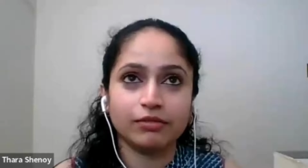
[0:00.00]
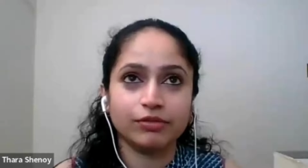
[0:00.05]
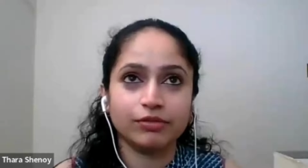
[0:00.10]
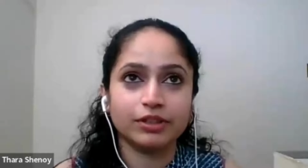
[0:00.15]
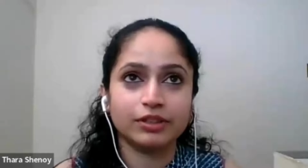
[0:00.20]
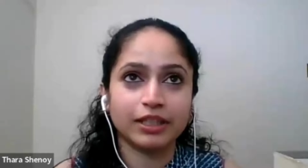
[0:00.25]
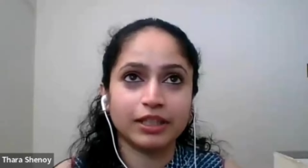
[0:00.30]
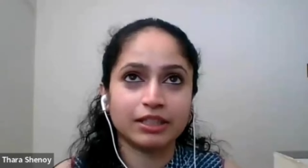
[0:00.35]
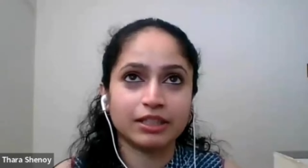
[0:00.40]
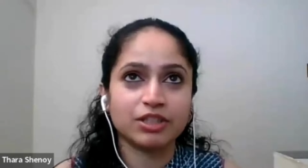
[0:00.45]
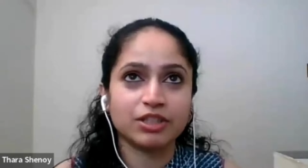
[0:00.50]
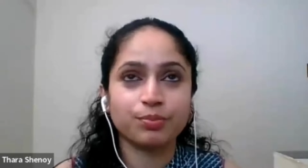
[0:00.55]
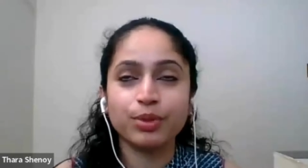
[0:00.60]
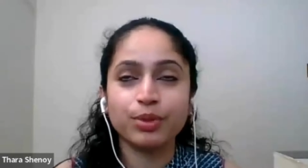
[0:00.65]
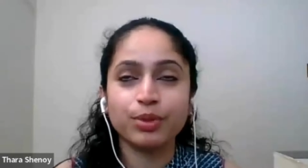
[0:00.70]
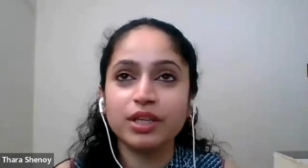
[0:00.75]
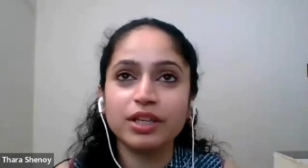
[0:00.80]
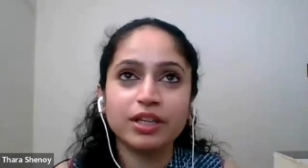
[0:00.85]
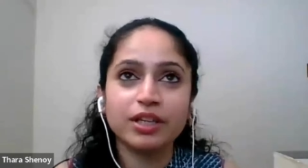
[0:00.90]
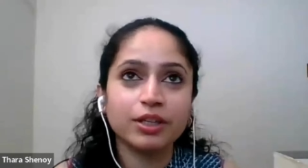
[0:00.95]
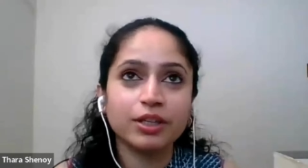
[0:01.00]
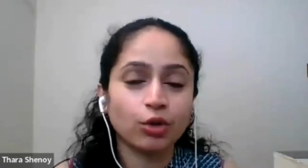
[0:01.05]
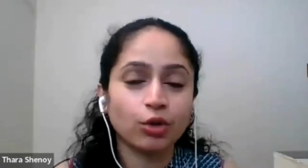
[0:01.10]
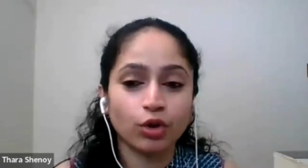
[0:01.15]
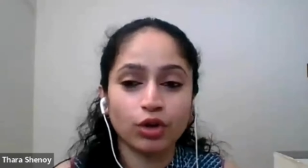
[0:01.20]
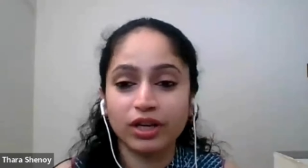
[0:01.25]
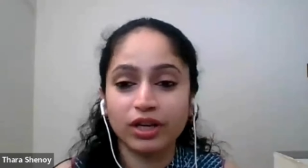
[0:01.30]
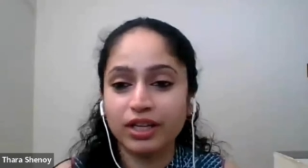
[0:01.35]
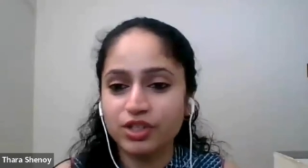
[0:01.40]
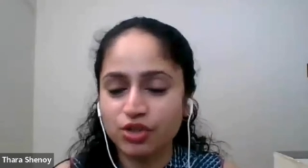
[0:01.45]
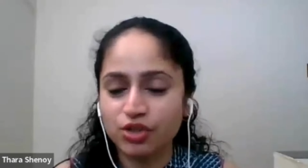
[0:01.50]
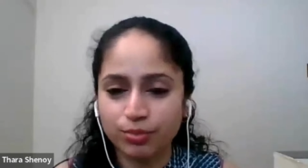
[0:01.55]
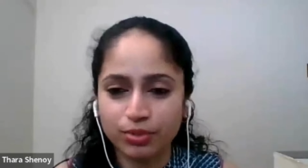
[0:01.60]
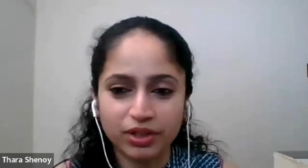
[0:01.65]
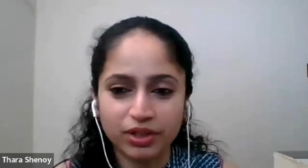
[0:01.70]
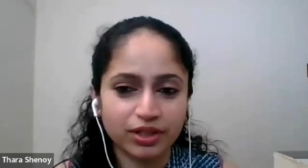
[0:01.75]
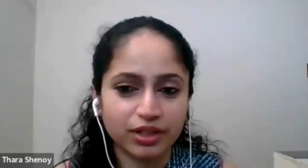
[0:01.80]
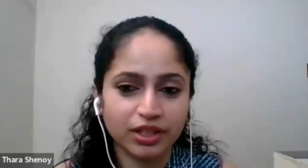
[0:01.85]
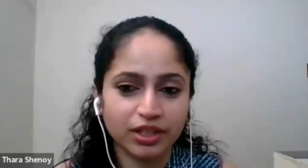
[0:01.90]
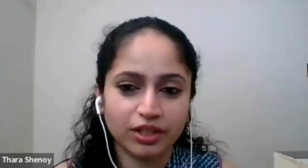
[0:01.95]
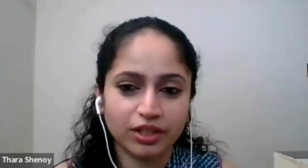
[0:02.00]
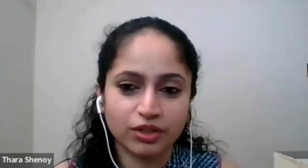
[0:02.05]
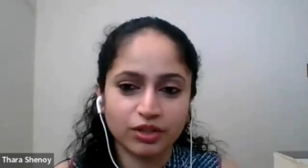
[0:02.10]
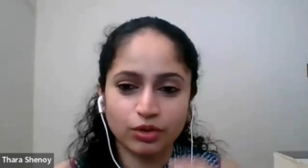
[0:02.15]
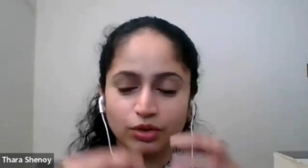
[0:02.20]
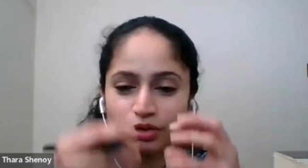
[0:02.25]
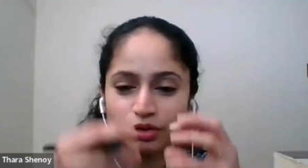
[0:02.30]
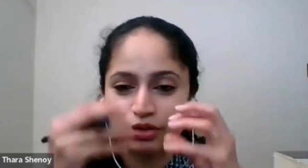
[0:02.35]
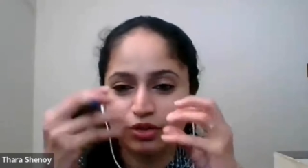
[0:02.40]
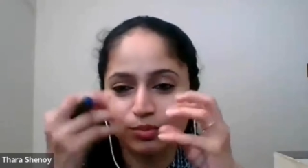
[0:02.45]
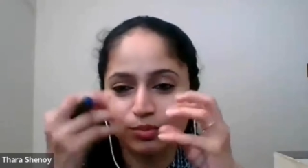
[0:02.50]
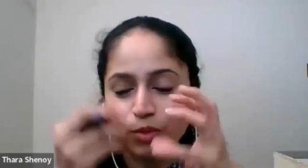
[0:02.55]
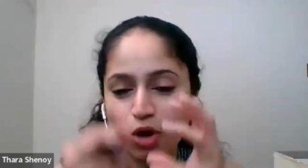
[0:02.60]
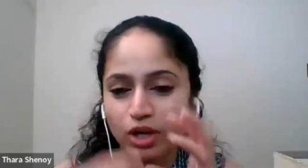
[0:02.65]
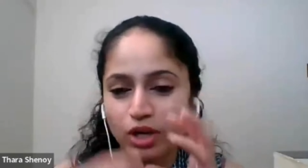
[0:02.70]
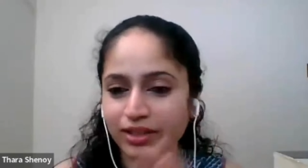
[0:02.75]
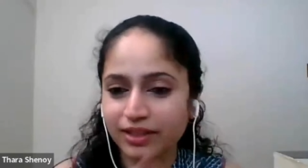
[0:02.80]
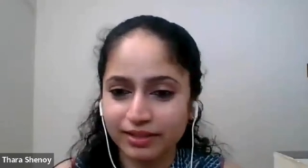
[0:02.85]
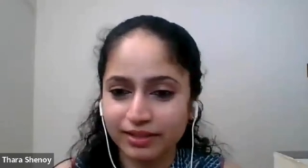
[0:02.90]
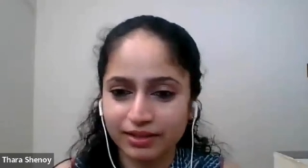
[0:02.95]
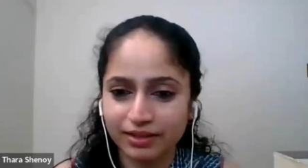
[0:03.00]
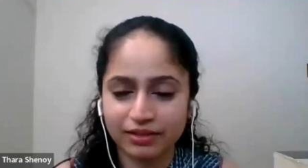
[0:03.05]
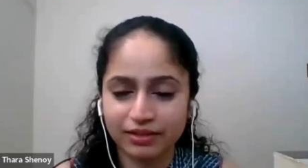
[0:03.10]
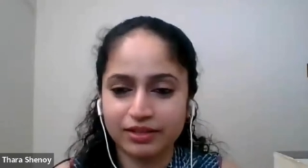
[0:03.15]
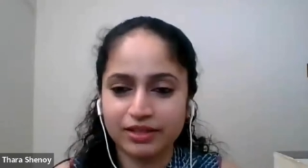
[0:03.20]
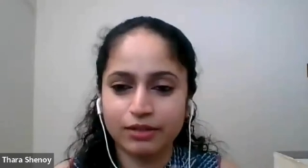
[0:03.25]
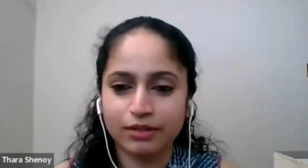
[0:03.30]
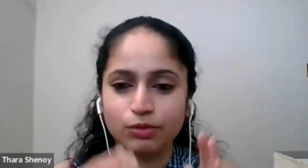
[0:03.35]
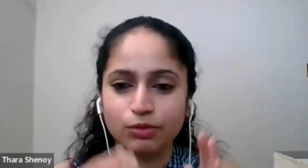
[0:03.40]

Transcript: with that speed or legibility or small letters.